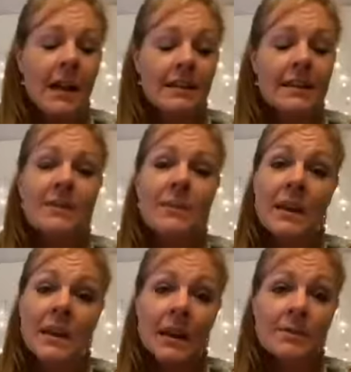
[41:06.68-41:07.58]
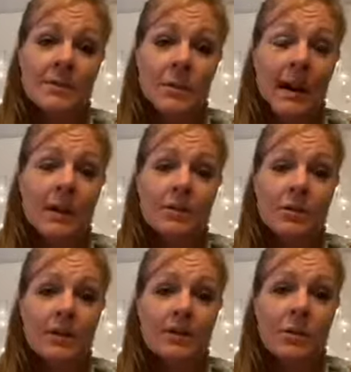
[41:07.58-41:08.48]
this being came to me
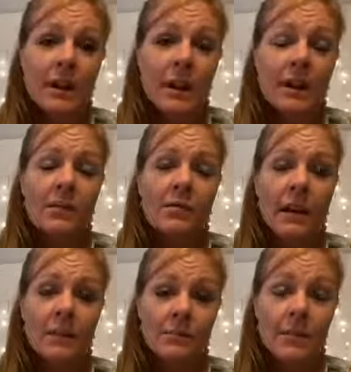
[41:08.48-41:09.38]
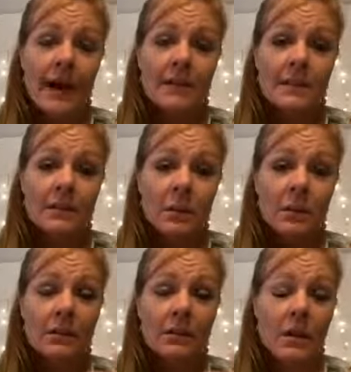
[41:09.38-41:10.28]
afterwards when I passed the
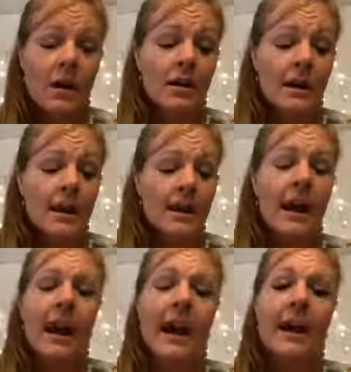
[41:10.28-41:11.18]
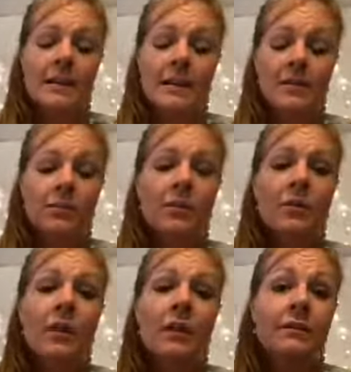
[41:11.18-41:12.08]
bird along, and it had this blue
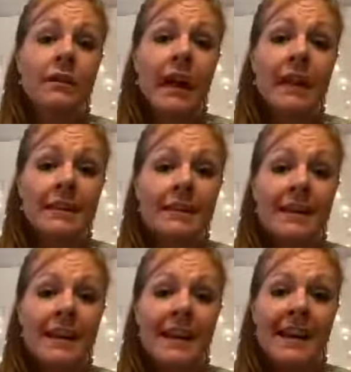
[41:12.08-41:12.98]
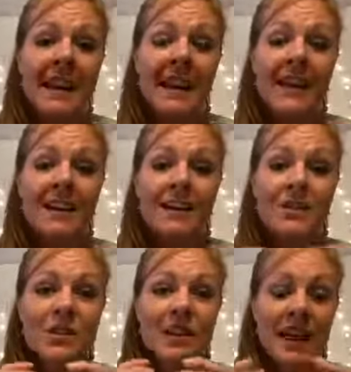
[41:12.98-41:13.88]
ball of light, and
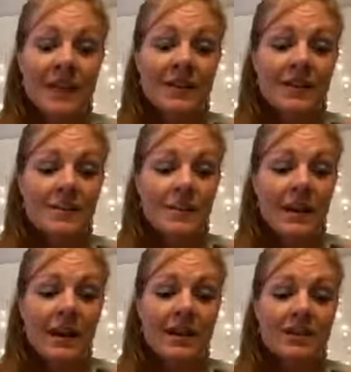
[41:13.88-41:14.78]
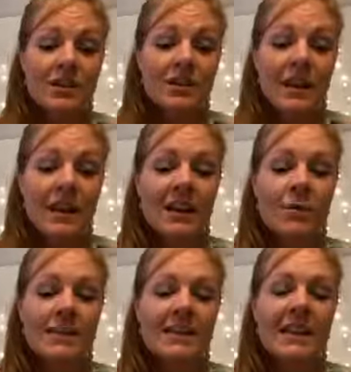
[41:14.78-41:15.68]
she gave it to me, and it
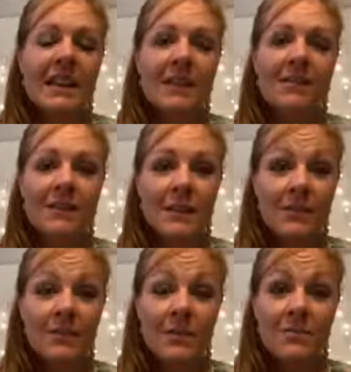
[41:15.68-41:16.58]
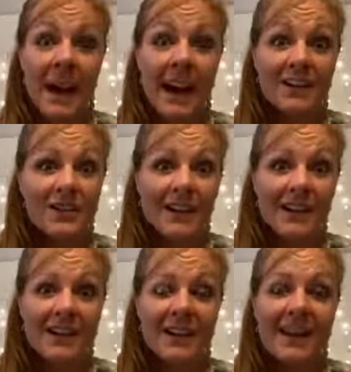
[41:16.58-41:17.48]
was the gift of
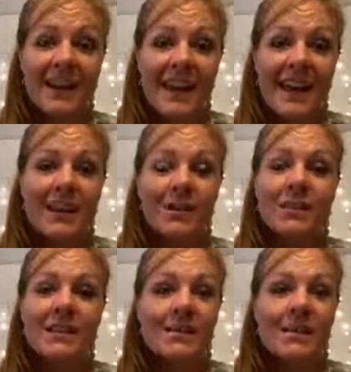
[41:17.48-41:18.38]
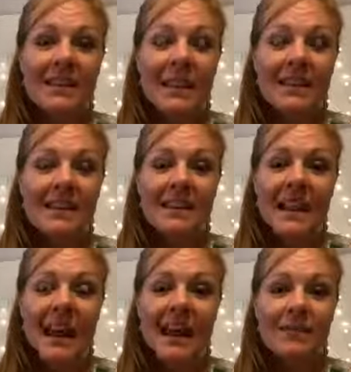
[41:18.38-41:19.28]
compassion, and it was something that I didn't
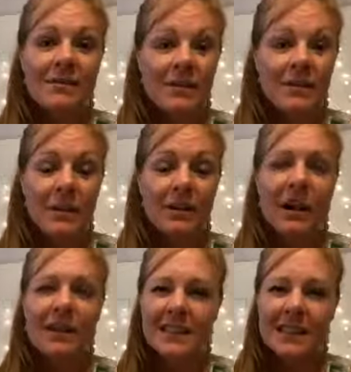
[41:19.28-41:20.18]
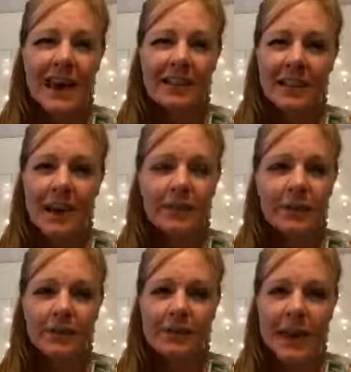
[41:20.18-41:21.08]
have before, not to that level
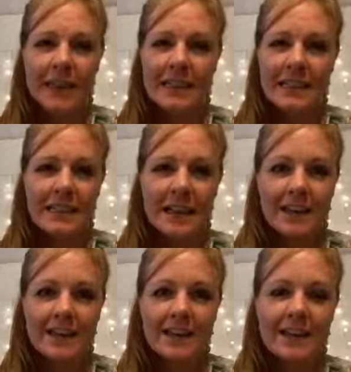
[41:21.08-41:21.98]
or that extent.